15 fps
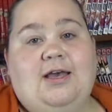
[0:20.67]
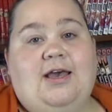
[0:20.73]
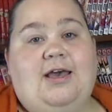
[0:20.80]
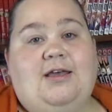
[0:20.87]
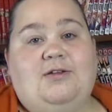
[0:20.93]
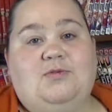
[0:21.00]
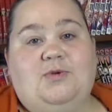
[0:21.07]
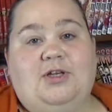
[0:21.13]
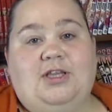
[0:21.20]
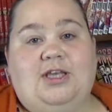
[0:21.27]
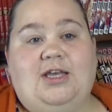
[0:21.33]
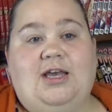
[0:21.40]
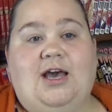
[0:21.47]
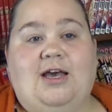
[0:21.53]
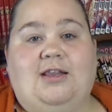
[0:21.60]
And
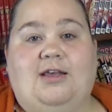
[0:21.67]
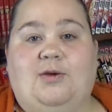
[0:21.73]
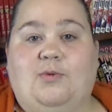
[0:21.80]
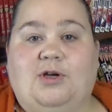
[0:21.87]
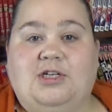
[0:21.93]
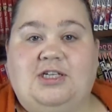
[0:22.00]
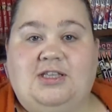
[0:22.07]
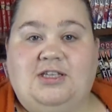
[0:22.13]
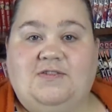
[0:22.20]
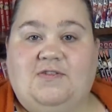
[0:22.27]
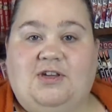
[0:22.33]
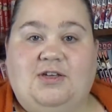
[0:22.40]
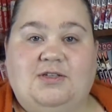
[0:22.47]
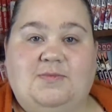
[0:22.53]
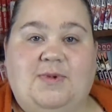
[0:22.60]
really, I like watching these
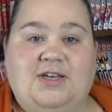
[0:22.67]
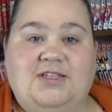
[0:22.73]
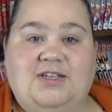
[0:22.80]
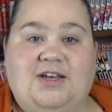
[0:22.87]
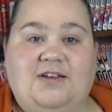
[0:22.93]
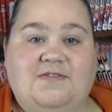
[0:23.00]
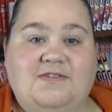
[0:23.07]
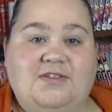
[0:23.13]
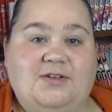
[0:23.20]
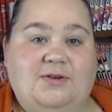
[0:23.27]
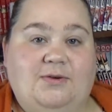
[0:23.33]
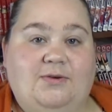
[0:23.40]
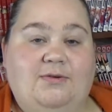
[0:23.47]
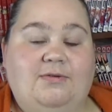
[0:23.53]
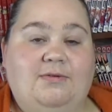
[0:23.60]
videos myself,
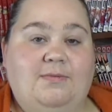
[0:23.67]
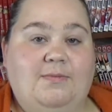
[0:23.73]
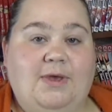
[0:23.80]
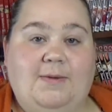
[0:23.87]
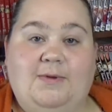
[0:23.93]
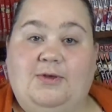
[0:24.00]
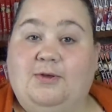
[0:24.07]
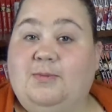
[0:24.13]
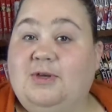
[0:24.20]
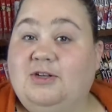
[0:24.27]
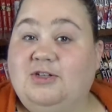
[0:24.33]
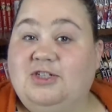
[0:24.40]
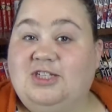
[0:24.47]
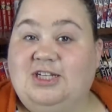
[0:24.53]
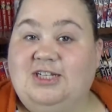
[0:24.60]
so maybe you'll be
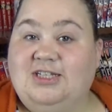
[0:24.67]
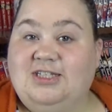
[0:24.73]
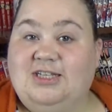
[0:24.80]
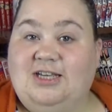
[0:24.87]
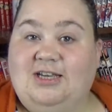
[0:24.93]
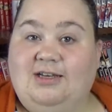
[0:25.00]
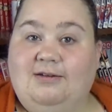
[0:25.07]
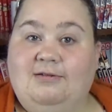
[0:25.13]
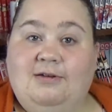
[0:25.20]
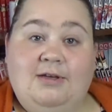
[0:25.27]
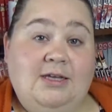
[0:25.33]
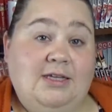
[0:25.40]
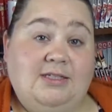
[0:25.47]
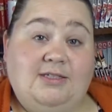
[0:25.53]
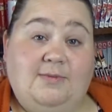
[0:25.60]
interested in seeing
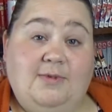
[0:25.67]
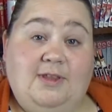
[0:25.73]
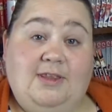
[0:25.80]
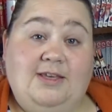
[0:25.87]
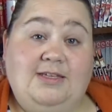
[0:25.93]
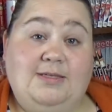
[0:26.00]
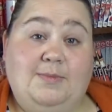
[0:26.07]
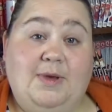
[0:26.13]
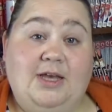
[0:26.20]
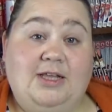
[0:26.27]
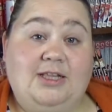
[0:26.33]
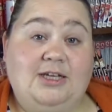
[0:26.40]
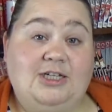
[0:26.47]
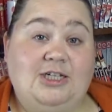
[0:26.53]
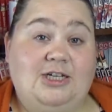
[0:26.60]
some of the things in my
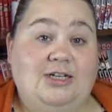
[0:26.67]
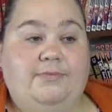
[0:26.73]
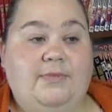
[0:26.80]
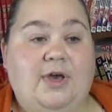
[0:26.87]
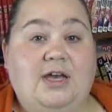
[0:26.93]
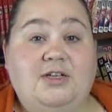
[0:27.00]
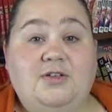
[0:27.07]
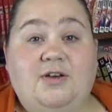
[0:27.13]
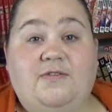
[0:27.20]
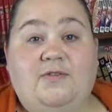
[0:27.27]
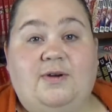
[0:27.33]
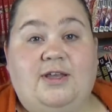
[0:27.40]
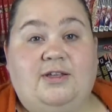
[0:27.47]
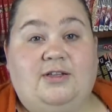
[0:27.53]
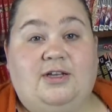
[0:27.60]
collection. I do have a
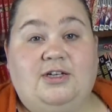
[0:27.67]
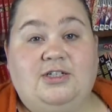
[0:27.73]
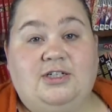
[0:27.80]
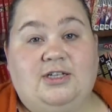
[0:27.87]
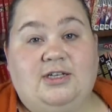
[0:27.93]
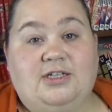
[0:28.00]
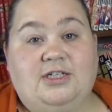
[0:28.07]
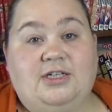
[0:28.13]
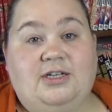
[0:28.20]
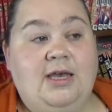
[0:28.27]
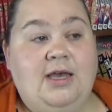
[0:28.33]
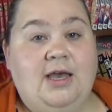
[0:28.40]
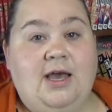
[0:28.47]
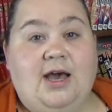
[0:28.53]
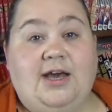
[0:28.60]
rather large collection.
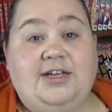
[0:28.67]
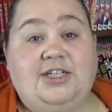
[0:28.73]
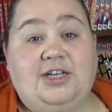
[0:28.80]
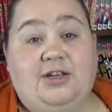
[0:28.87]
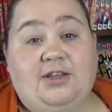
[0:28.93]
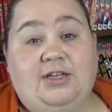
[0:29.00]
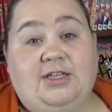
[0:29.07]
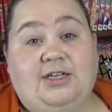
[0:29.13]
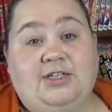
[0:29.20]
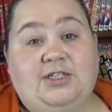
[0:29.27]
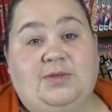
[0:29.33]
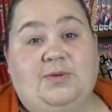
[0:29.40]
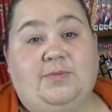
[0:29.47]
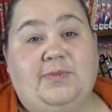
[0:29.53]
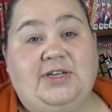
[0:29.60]
I share the
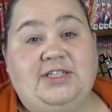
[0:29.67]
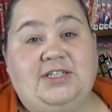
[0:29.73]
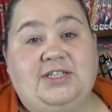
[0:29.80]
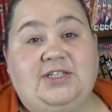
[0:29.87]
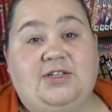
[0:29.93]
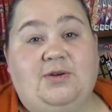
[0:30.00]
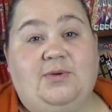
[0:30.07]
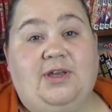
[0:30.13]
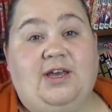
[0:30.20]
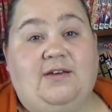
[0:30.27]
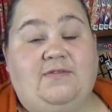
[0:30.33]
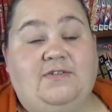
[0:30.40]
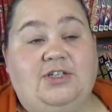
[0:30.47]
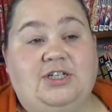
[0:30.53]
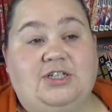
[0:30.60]
collection with my sister. We
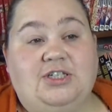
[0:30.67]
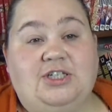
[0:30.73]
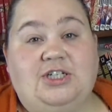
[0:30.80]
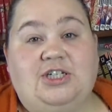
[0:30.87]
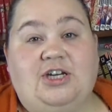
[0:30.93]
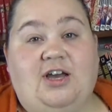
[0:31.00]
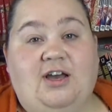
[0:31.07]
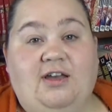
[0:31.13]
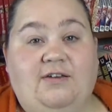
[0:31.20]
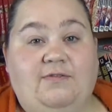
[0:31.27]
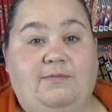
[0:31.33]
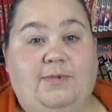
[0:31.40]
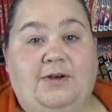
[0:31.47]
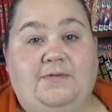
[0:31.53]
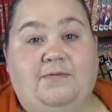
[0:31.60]
have just shy
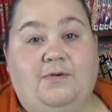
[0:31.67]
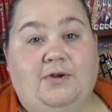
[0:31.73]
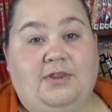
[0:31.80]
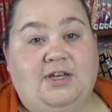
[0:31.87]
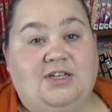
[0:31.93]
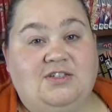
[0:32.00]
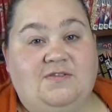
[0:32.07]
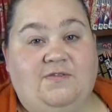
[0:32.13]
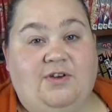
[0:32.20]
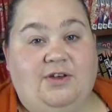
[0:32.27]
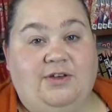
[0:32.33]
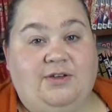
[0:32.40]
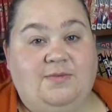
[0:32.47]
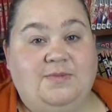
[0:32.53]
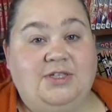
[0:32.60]
of about 4,000
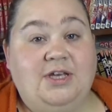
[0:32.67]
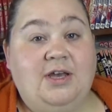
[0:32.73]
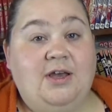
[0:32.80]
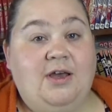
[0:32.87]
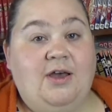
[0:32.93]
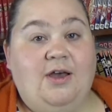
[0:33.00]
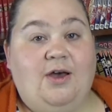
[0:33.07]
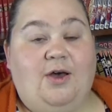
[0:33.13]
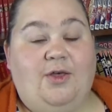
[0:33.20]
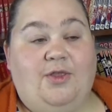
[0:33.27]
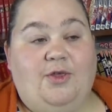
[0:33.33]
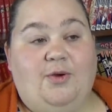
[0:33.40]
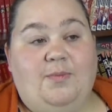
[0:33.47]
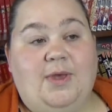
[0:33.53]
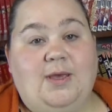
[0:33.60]
volumes,
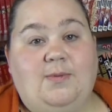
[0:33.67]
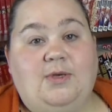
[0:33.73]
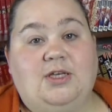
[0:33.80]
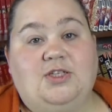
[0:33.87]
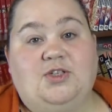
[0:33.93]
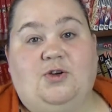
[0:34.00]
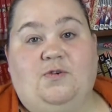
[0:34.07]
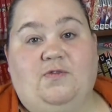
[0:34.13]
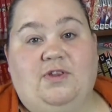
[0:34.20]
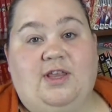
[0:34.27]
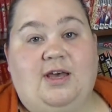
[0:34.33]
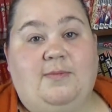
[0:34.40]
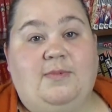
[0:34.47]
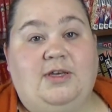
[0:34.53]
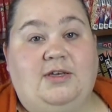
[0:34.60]
although maybe it's over
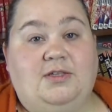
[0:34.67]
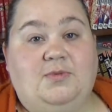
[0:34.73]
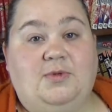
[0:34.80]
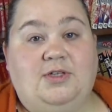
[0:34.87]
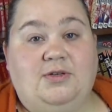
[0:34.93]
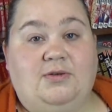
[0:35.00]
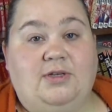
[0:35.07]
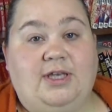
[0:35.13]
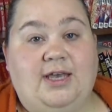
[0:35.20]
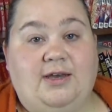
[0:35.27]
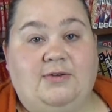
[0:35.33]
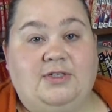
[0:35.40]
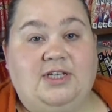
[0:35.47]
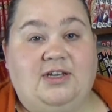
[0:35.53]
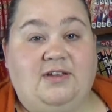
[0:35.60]
that because we don't
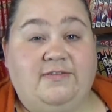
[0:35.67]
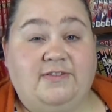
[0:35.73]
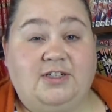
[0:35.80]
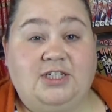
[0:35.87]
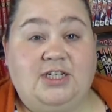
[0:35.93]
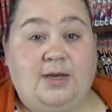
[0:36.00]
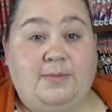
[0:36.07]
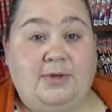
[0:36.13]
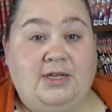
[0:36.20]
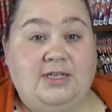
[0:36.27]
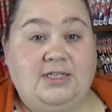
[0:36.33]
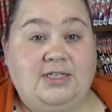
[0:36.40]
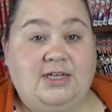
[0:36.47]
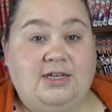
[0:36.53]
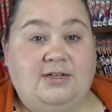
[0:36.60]
count any of our
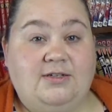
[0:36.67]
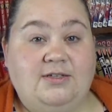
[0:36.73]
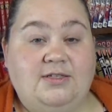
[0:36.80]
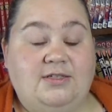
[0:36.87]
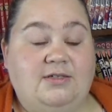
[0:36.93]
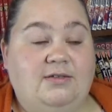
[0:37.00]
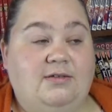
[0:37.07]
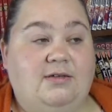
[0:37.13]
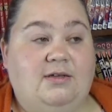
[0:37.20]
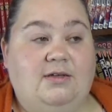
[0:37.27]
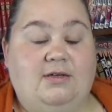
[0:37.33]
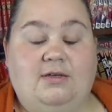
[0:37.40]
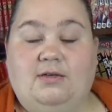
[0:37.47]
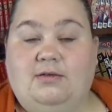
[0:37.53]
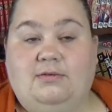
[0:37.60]
Japanese titles.
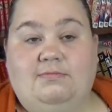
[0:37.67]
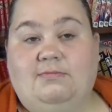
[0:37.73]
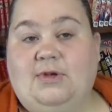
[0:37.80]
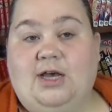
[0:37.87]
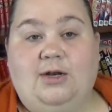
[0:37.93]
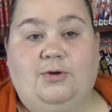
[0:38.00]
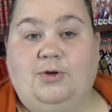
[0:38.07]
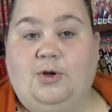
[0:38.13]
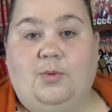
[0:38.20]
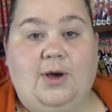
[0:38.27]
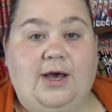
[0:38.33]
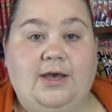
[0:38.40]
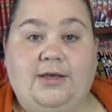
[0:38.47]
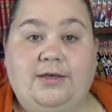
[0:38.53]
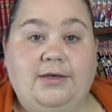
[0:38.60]
I don't know
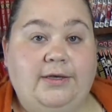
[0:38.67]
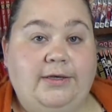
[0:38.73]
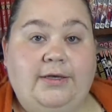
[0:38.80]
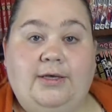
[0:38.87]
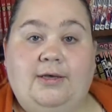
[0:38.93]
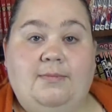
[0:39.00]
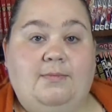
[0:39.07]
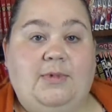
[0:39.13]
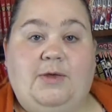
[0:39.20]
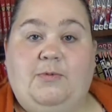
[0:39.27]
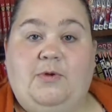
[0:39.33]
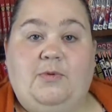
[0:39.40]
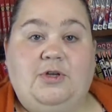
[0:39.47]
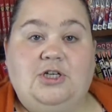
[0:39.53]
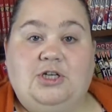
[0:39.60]
why.
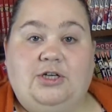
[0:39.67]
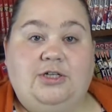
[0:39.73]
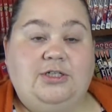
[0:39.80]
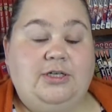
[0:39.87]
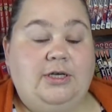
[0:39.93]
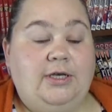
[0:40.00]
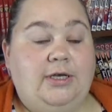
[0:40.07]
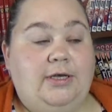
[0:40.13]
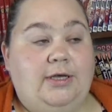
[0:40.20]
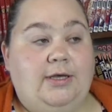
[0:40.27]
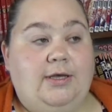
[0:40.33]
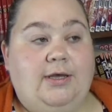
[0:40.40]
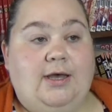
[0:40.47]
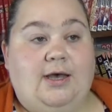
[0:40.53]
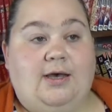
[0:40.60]
Maybe we should.
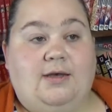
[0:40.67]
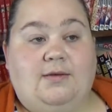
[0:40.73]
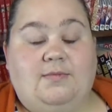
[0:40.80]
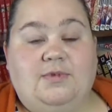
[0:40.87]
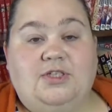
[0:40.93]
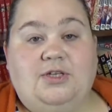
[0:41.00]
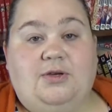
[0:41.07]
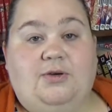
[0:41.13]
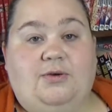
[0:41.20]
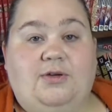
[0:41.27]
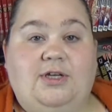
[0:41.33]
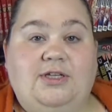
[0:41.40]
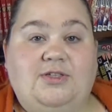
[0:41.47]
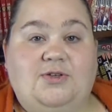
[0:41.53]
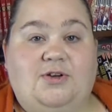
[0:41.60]
So
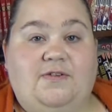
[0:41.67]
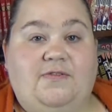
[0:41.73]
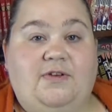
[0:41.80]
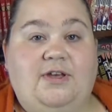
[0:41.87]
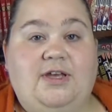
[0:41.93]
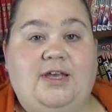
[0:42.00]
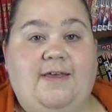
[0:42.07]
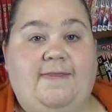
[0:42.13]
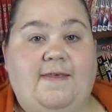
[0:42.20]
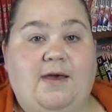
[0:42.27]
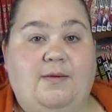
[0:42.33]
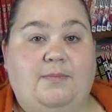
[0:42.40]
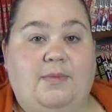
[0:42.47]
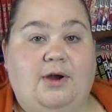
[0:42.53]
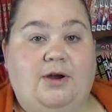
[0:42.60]
it's sort of in
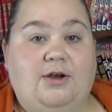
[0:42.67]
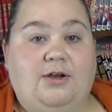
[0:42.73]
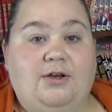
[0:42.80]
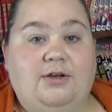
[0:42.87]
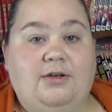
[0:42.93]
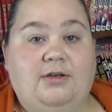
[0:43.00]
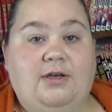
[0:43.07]
that mark.